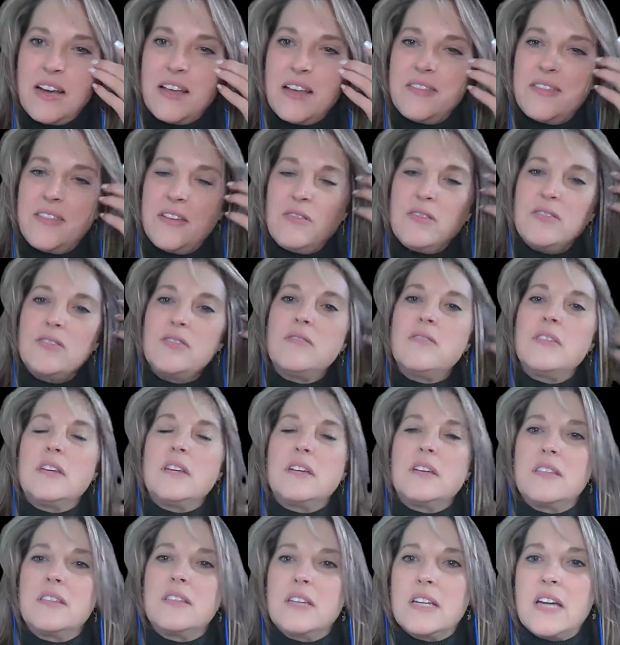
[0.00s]
those are
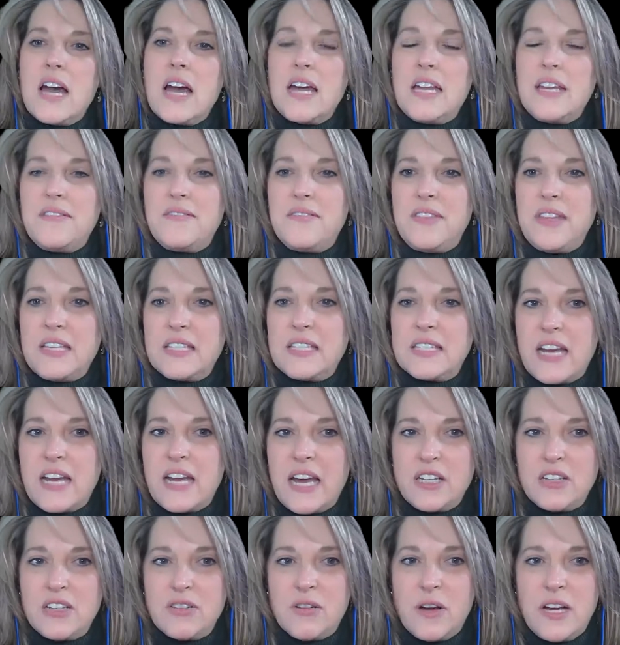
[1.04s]
the kind of things that
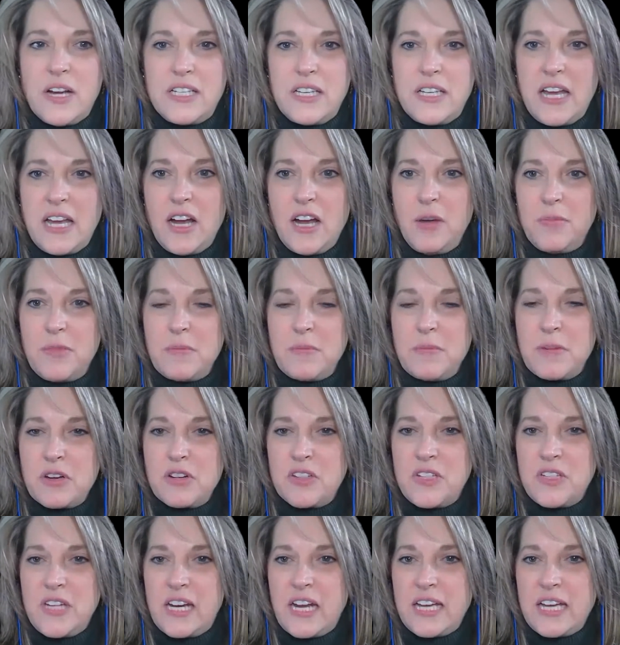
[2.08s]
I try to help them
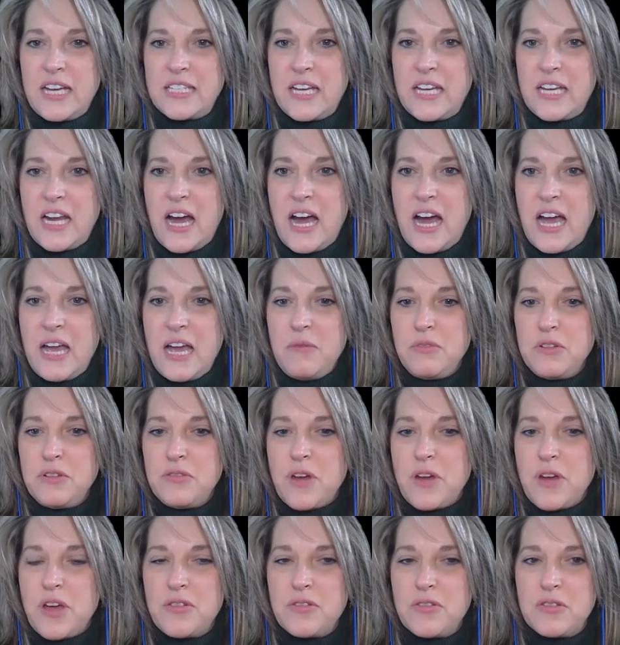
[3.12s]
understand. I said, I would
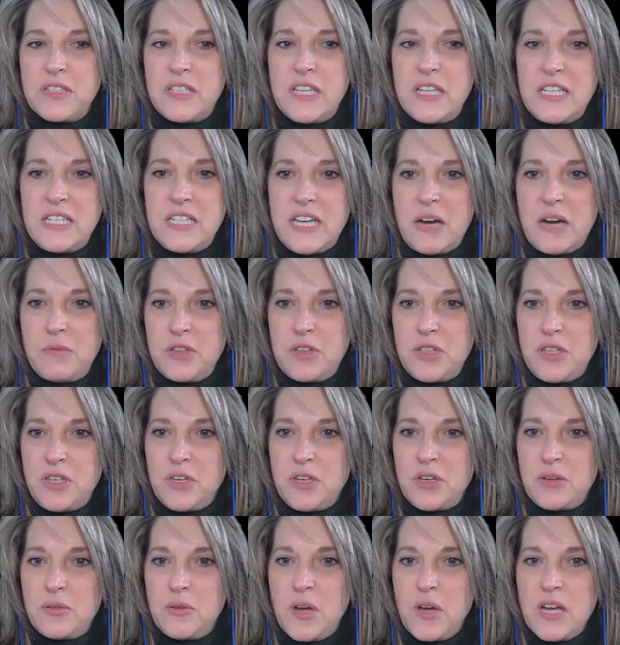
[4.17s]
rather sit down with
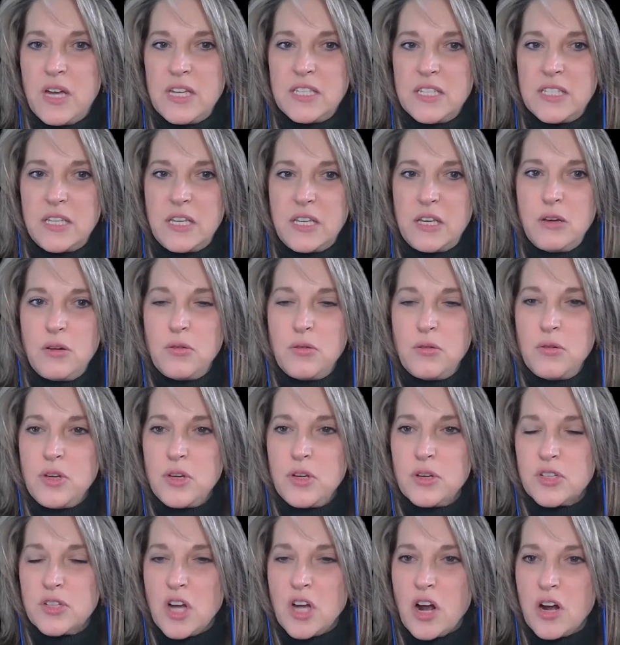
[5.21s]
you, see who
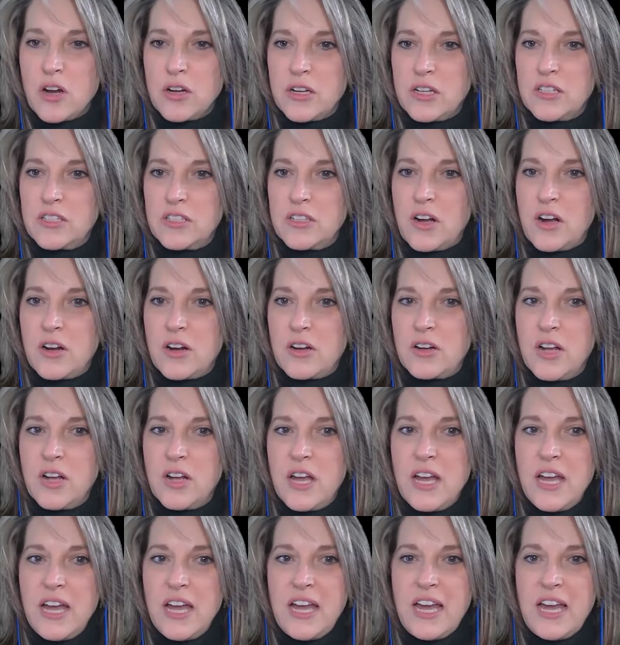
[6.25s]
your targets are,
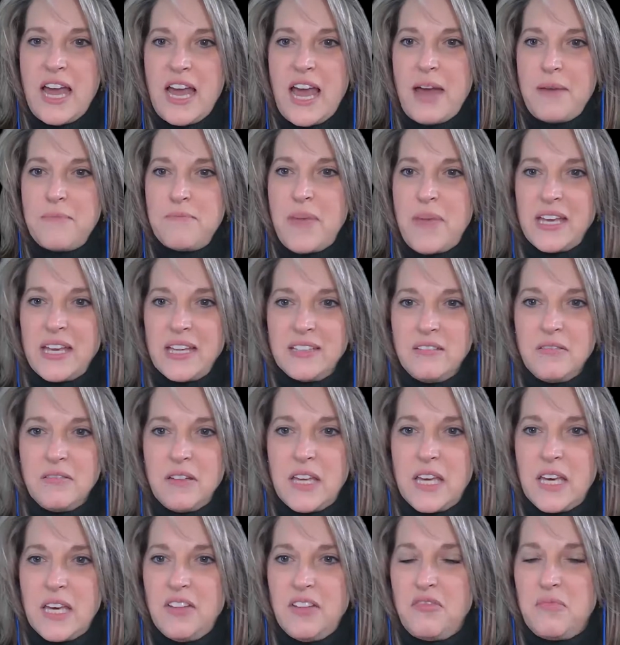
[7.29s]
make a little
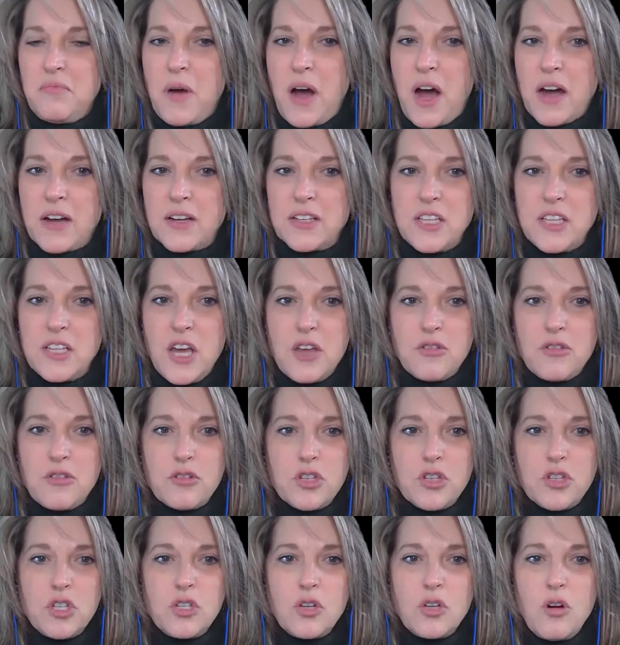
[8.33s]
gift box.
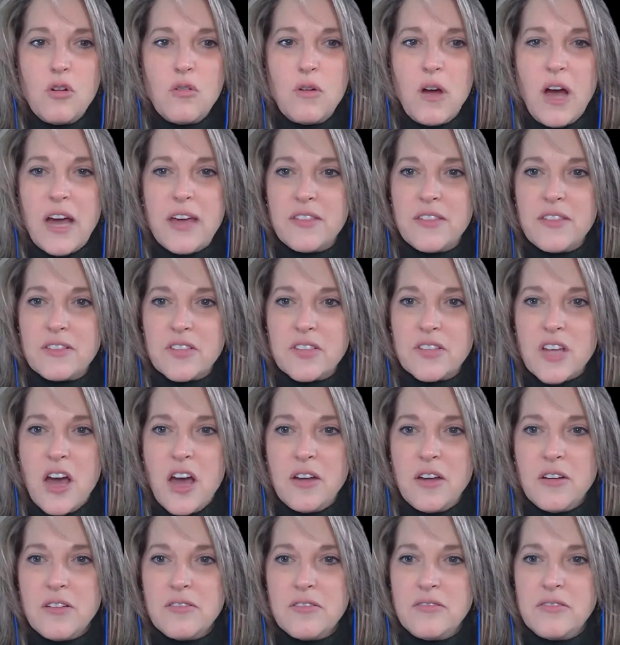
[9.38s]
There's
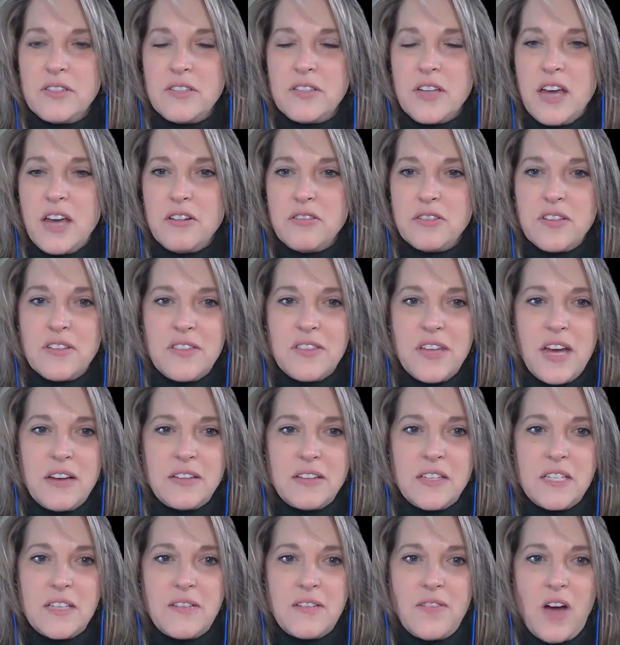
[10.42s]
hundreds of
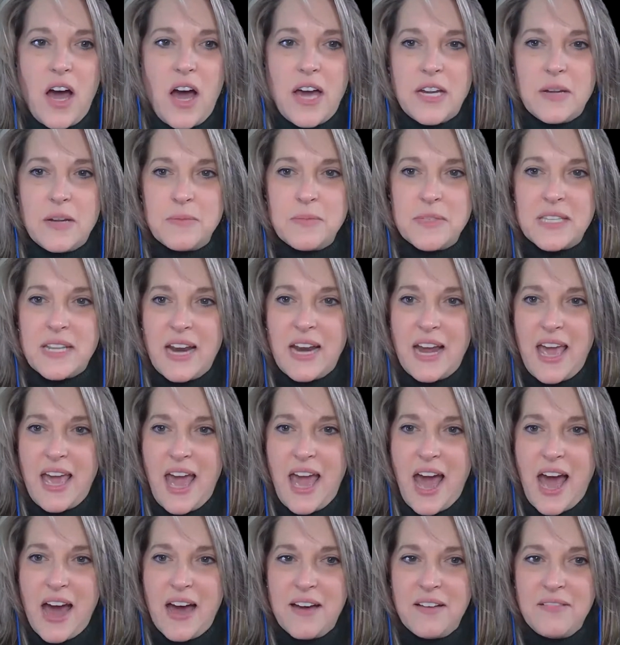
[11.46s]
thousands of items that I
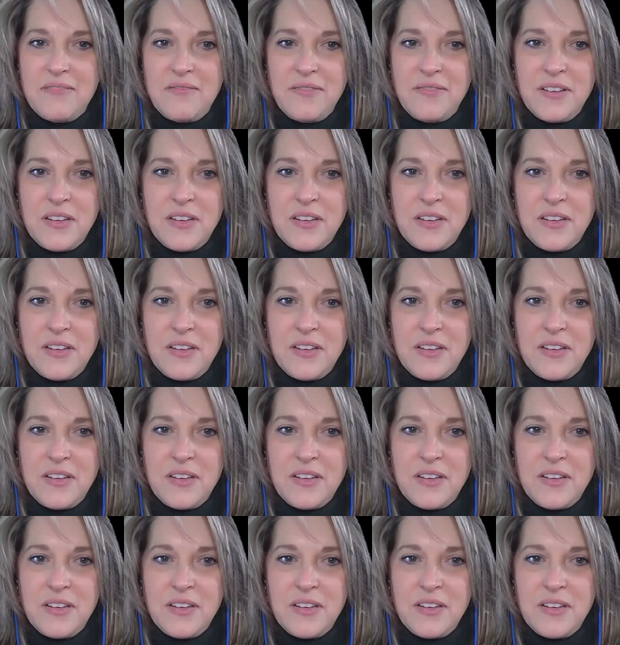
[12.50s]
have